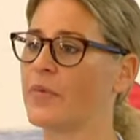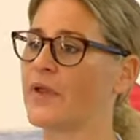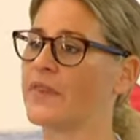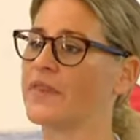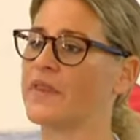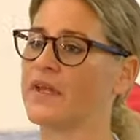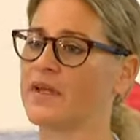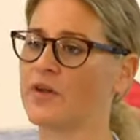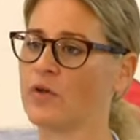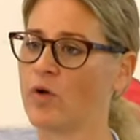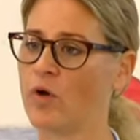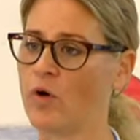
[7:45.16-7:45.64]

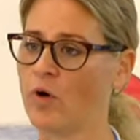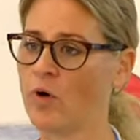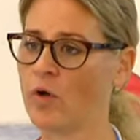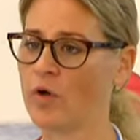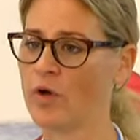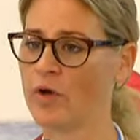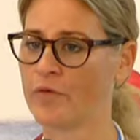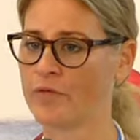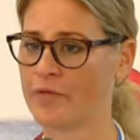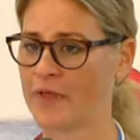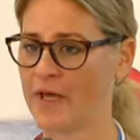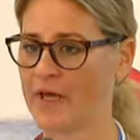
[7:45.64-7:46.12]
But that
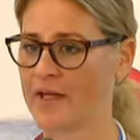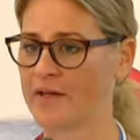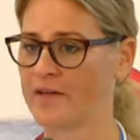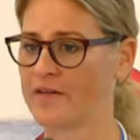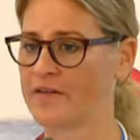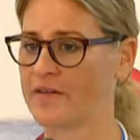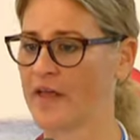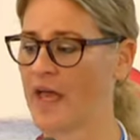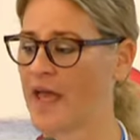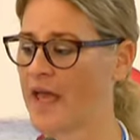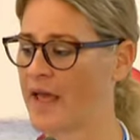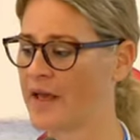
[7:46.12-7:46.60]
all of that
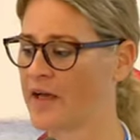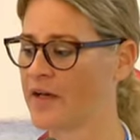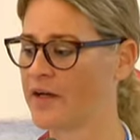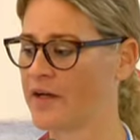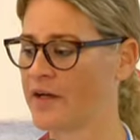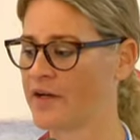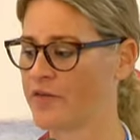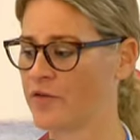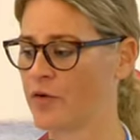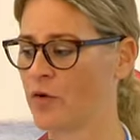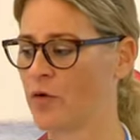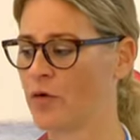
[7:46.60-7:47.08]
is
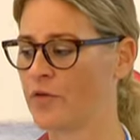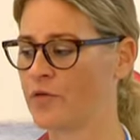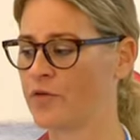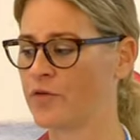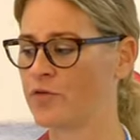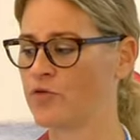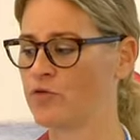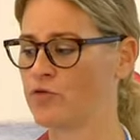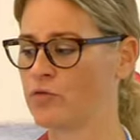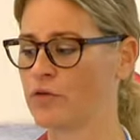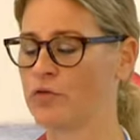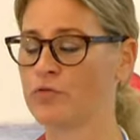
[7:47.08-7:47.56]
anchored
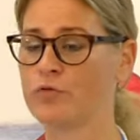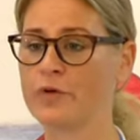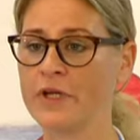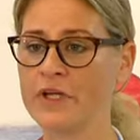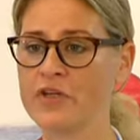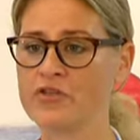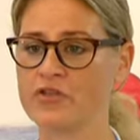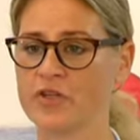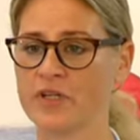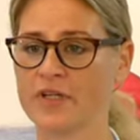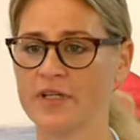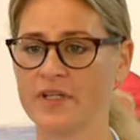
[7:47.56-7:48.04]
also to a
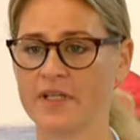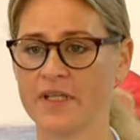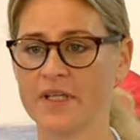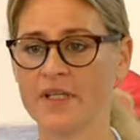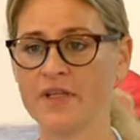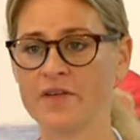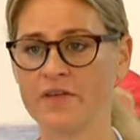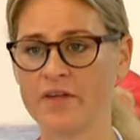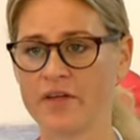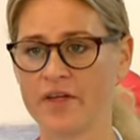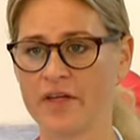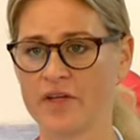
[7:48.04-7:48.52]
regional and
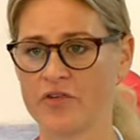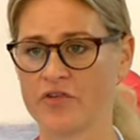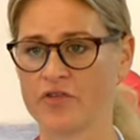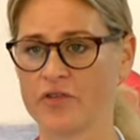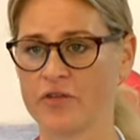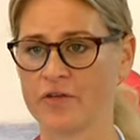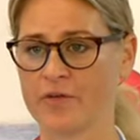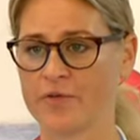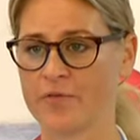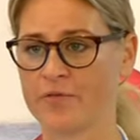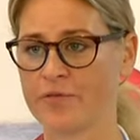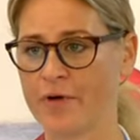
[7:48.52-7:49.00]

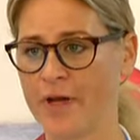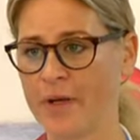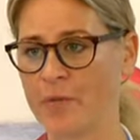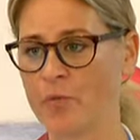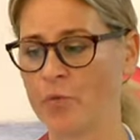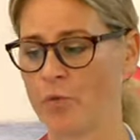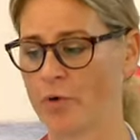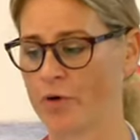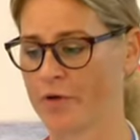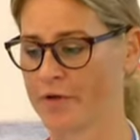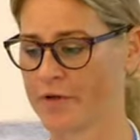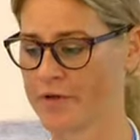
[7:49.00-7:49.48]
international
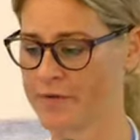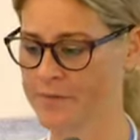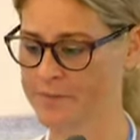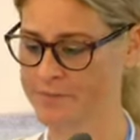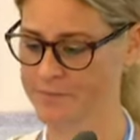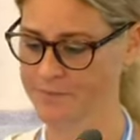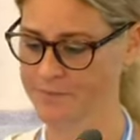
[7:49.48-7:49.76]
framework.